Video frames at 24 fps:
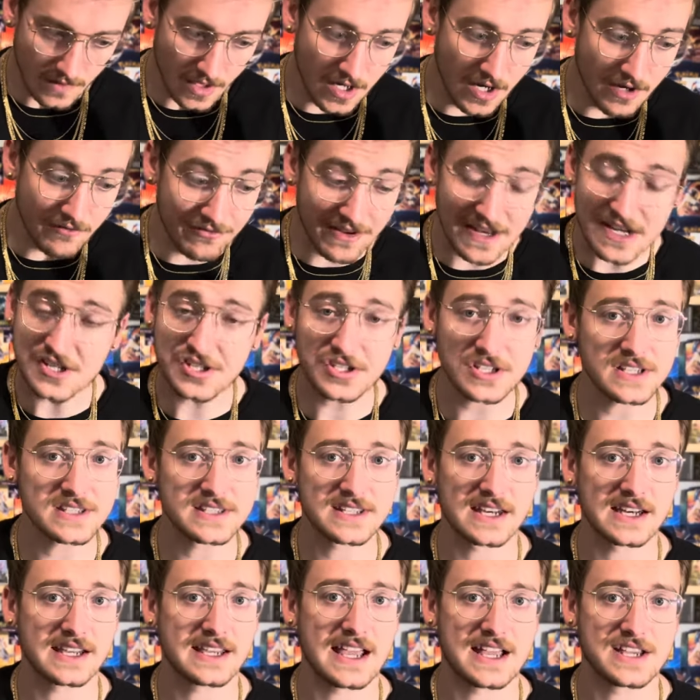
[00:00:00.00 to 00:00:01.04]
eventually it's
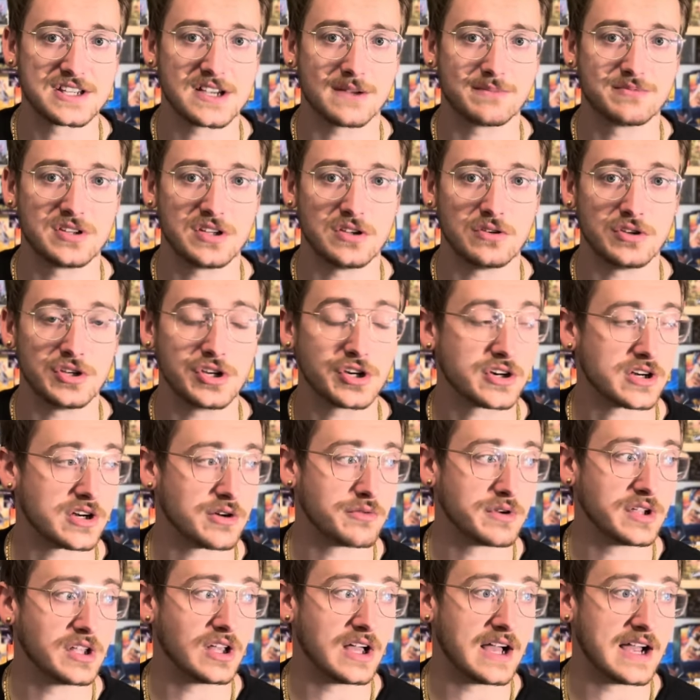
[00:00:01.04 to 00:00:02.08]
going to catch up to you, and you're going to
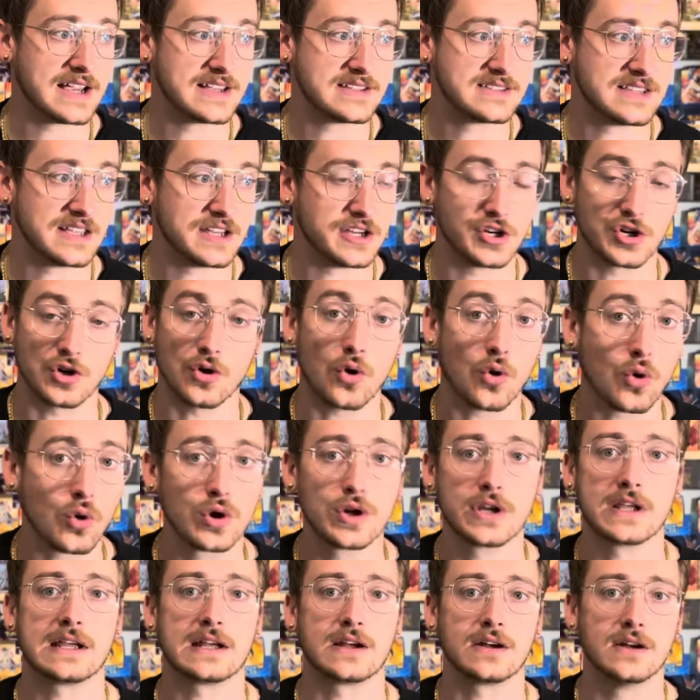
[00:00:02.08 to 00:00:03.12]
realize that you're
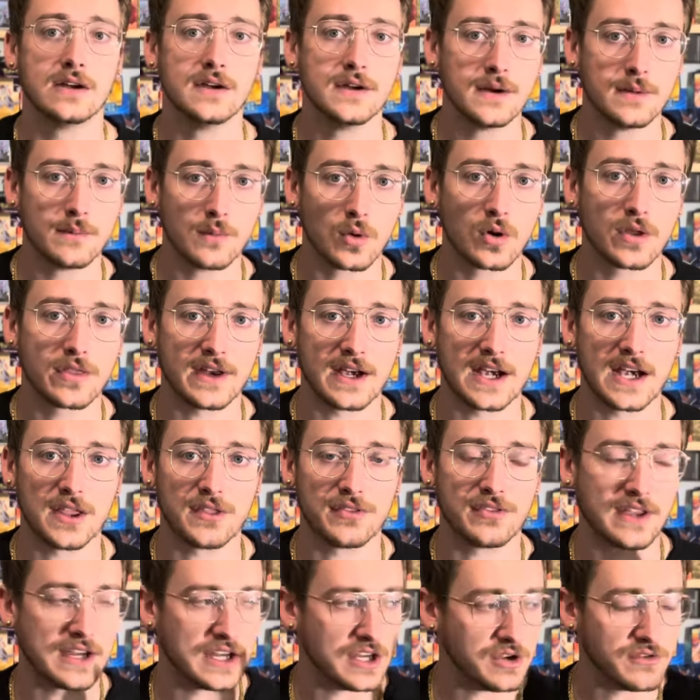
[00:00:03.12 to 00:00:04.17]
hoarding more than
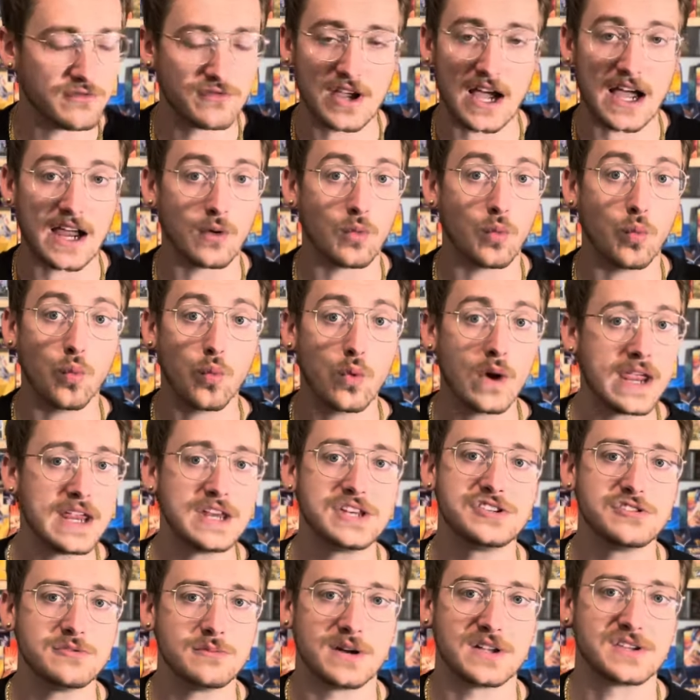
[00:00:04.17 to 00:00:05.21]
anything. You've got way
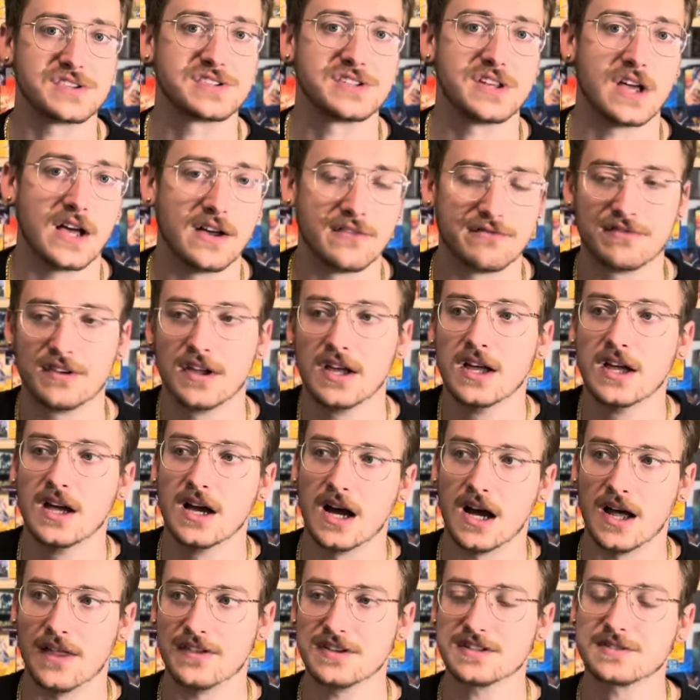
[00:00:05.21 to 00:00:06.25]
too much stuff.
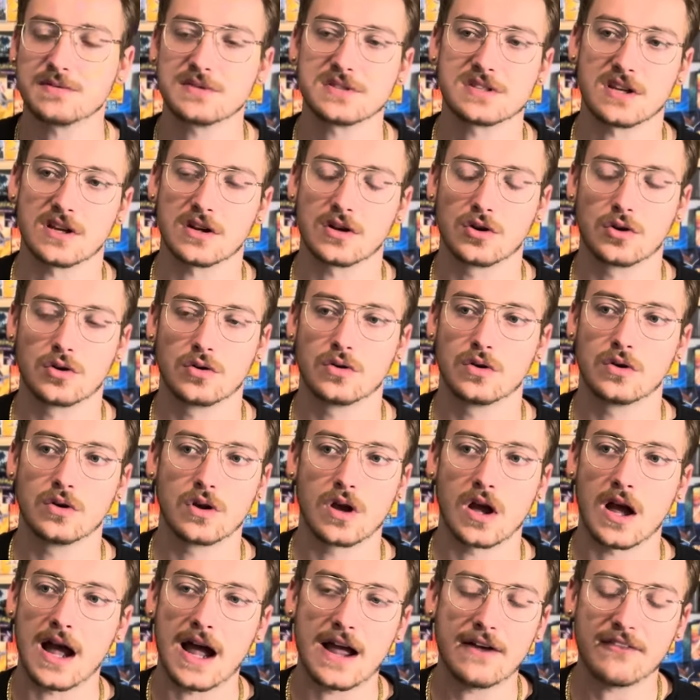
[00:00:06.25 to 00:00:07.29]

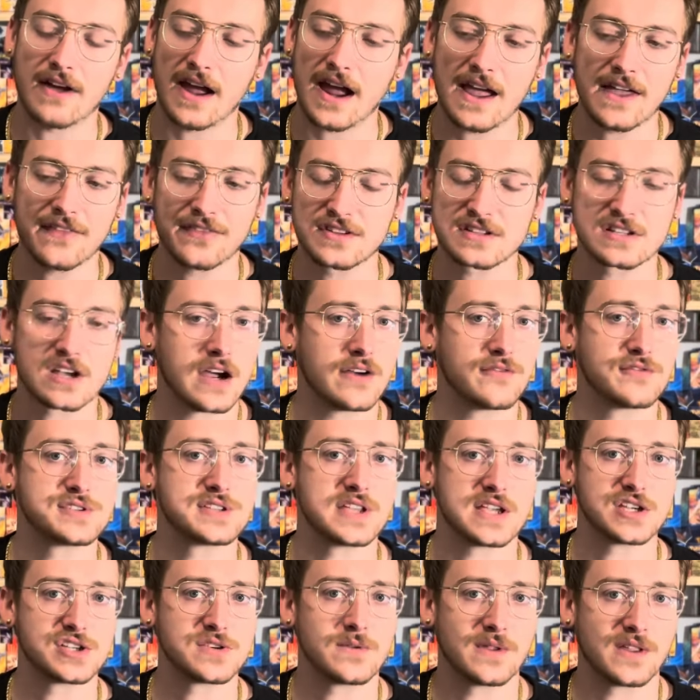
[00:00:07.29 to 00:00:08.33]
I've had this
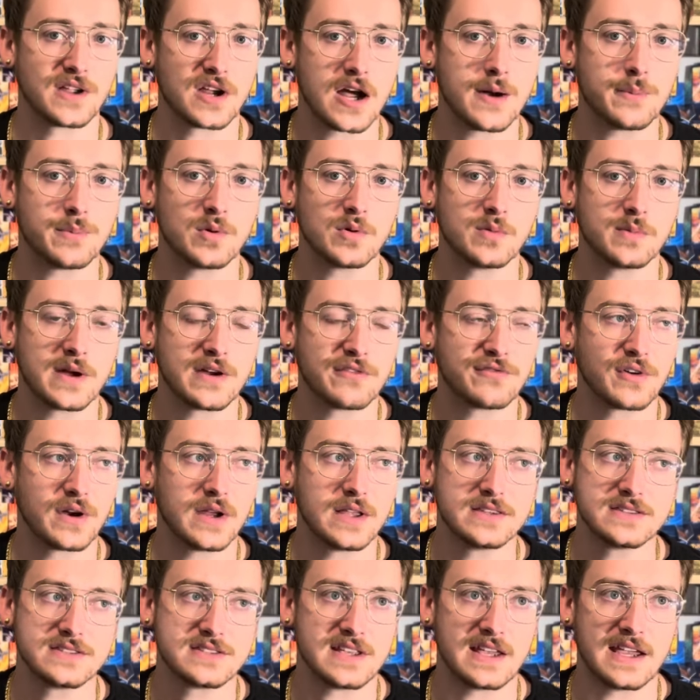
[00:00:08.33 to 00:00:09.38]
conversation with a couple of my
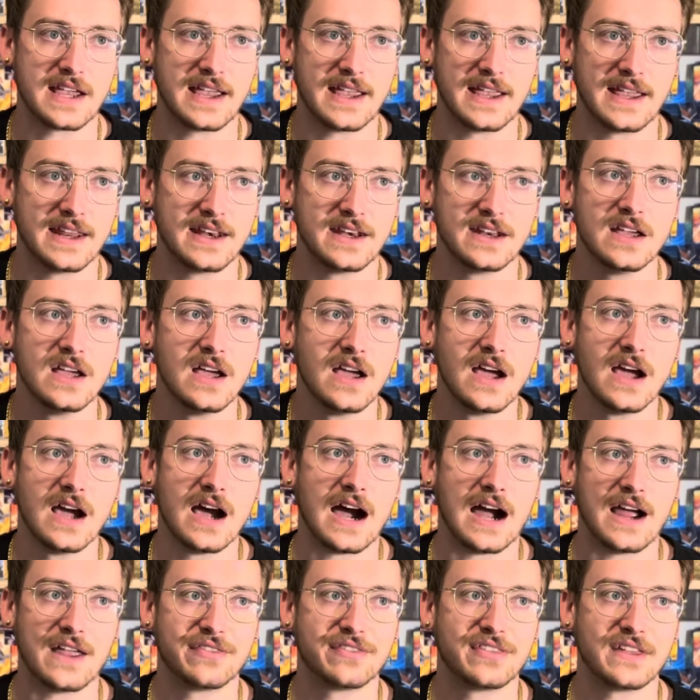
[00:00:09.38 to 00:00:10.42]
friends, and
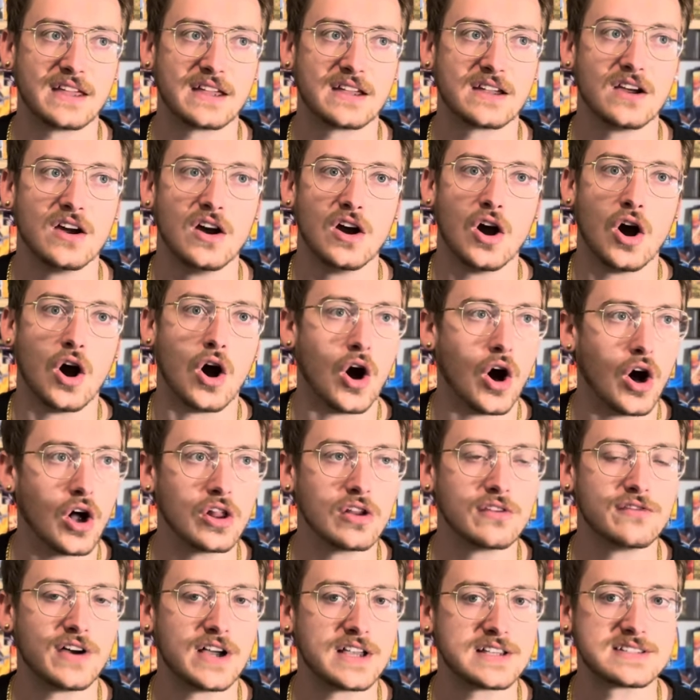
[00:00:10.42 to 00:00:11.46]
I think all
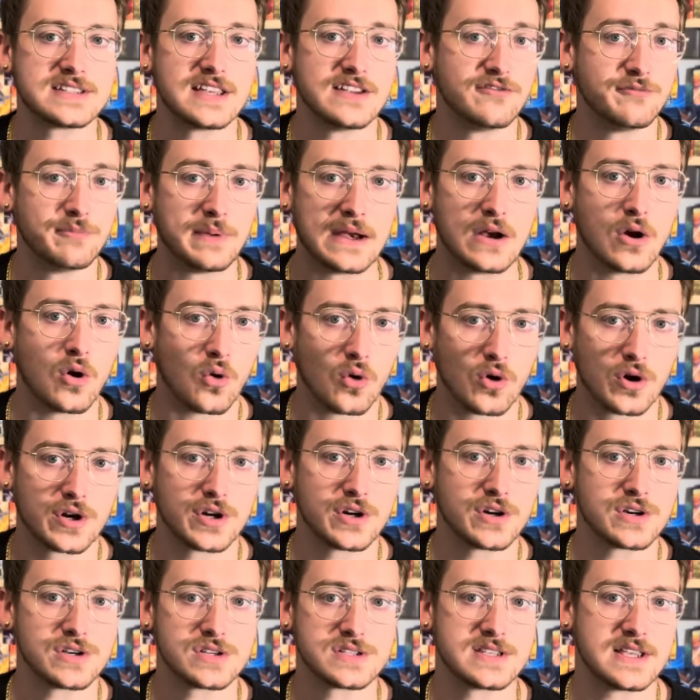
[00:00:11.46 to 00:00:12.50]
of us have been
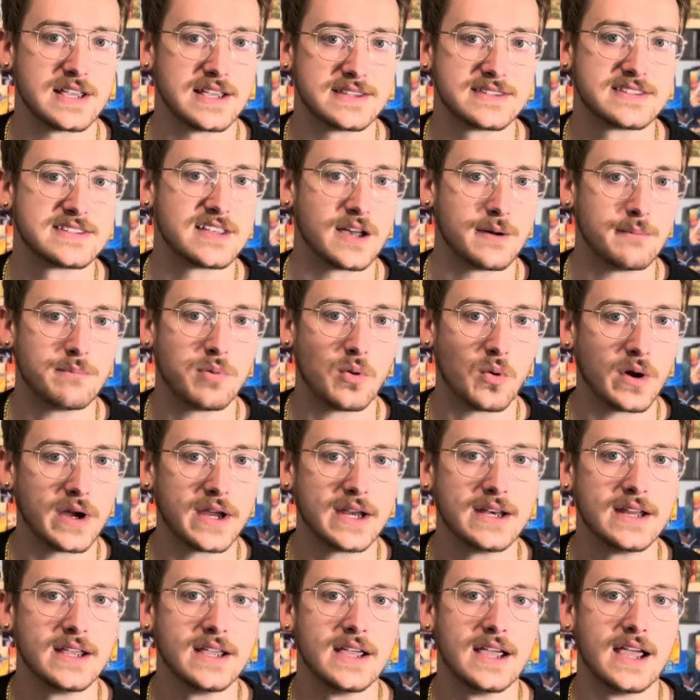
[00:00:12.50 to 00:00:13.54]
hoarders at some
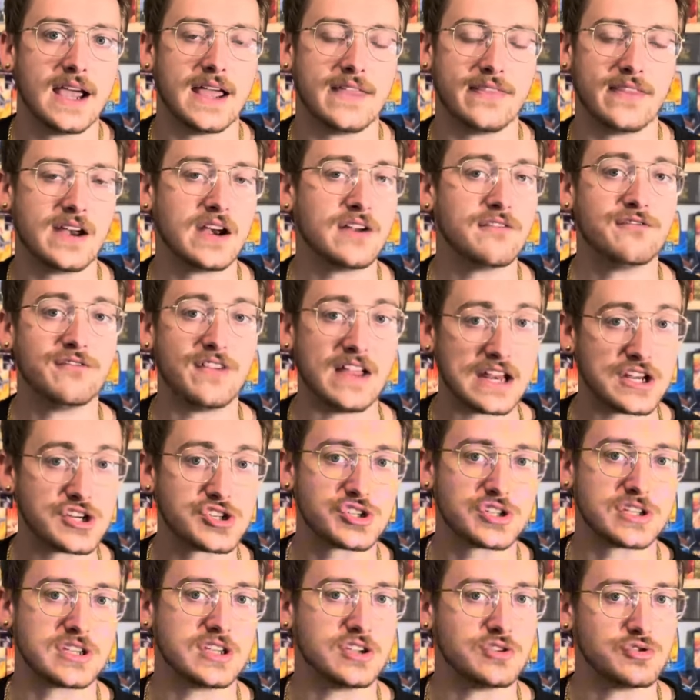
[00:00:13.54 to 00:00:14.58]
point, and then
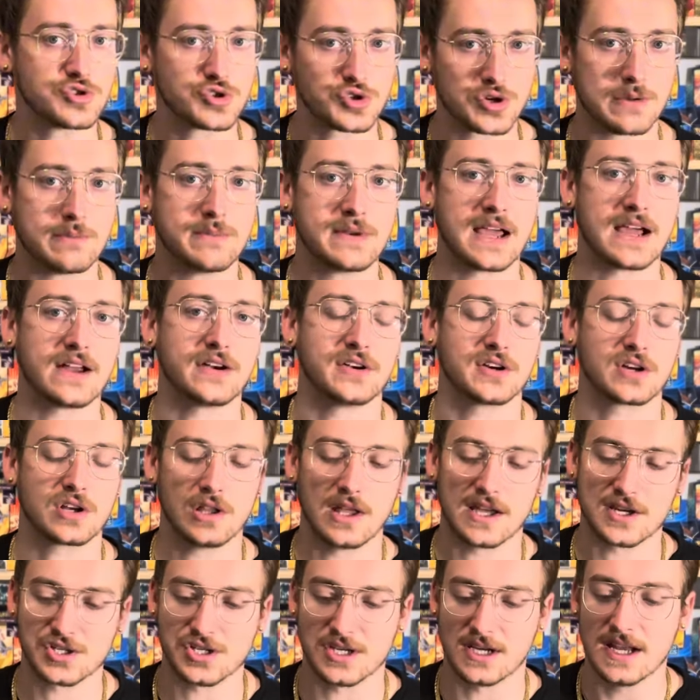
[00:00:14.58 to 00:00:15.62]
eventually you trim down your
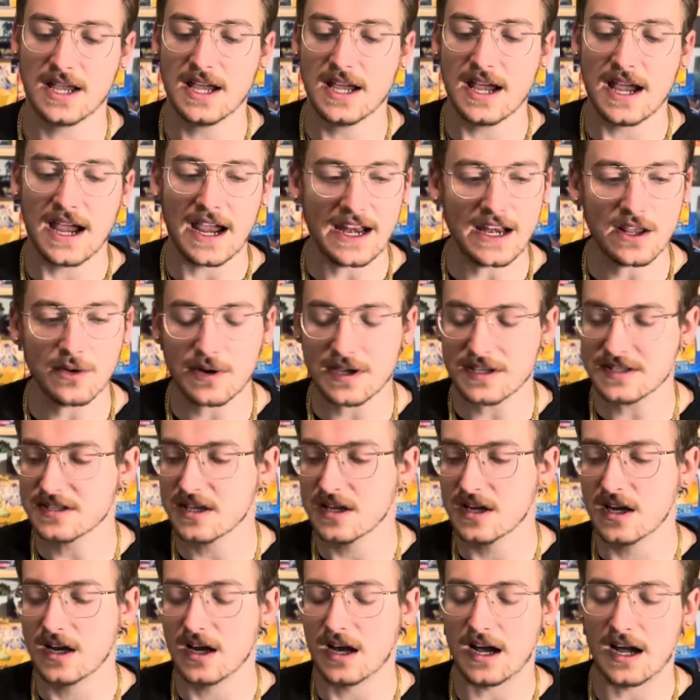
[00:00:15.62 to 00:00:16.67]
collection. Anyways,
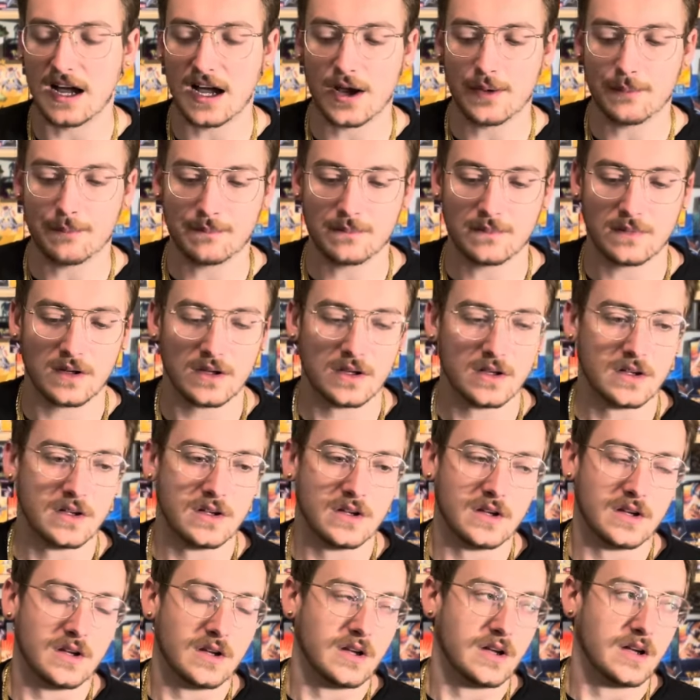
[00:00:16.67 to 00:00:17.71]
I'm
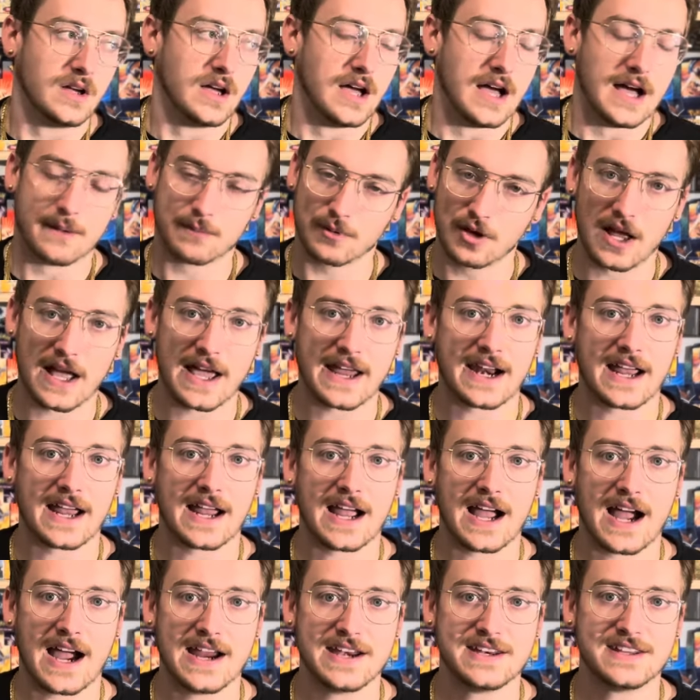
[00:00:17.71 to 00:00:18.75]

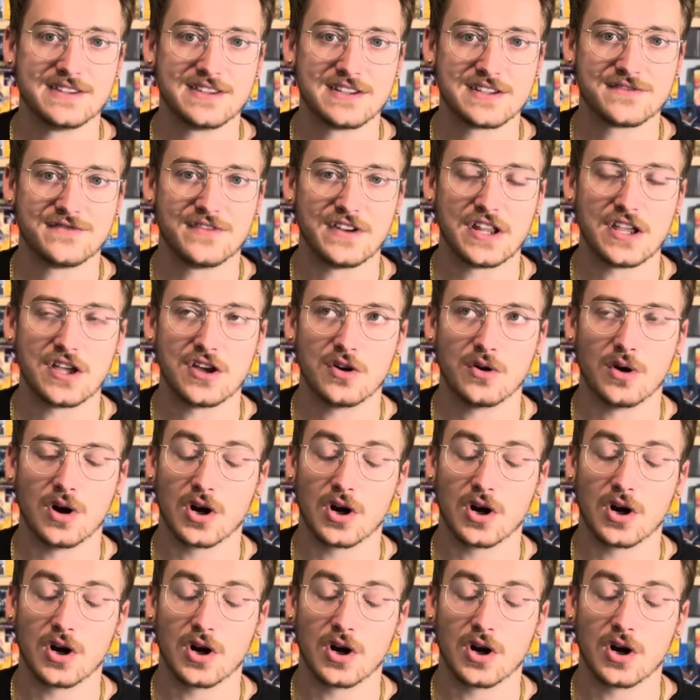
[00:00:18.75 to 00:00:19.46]
glad I did this video